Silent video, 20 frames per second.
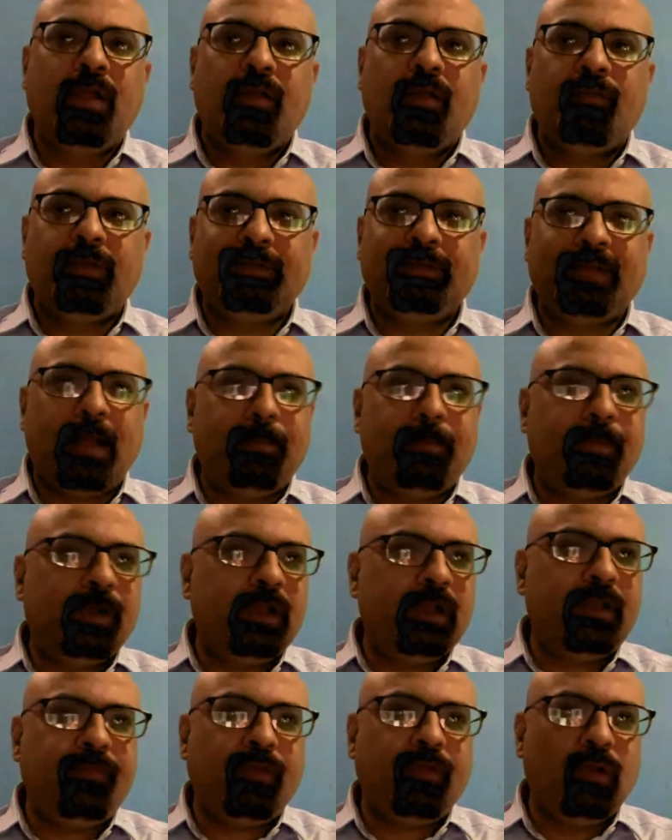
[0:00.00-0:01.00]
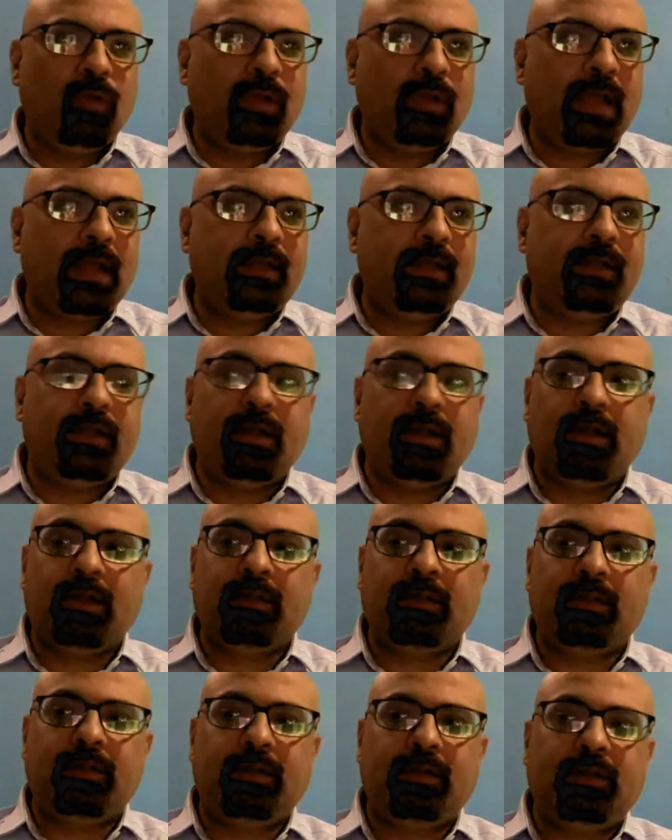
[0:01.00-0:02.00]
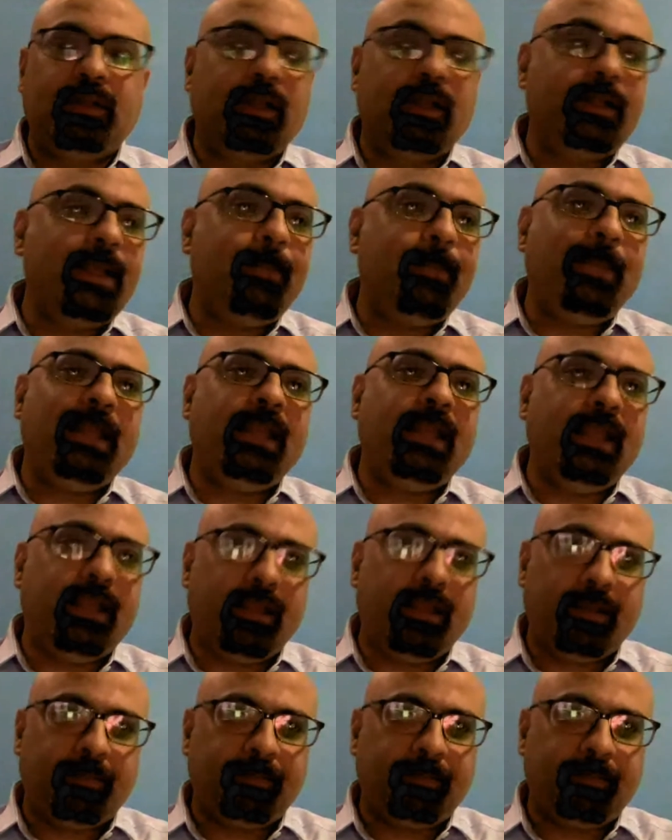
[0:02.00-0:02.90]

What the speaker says: For example, if you look at the TPD,